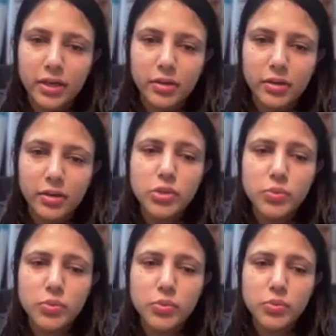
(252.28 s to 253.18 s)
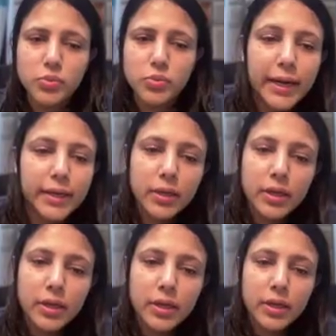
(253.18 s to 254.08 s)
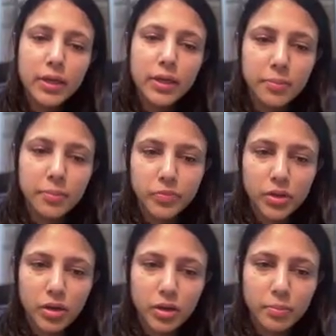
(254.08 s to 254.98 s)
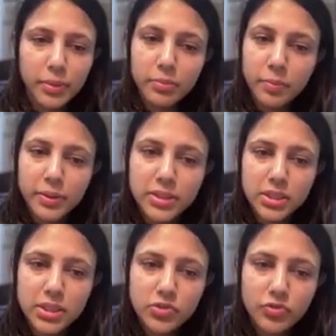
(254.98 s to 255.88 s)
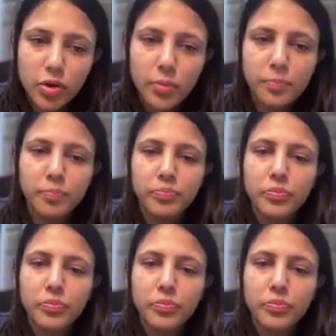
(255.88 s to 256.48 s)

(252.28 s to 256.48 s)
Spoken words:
data points which will be at some minimum distance from